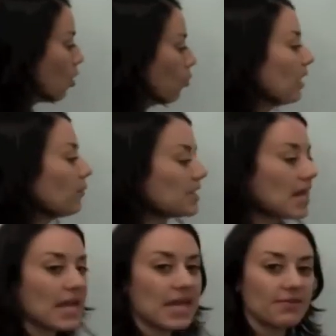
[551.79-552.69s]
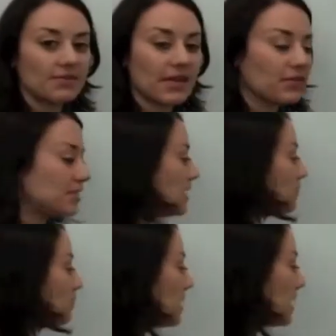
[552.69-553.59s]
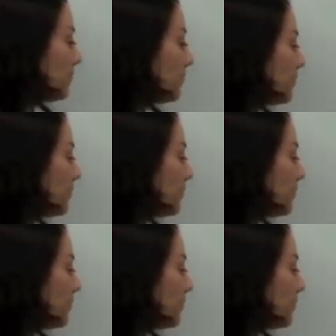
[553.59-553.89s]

Where would -17 be?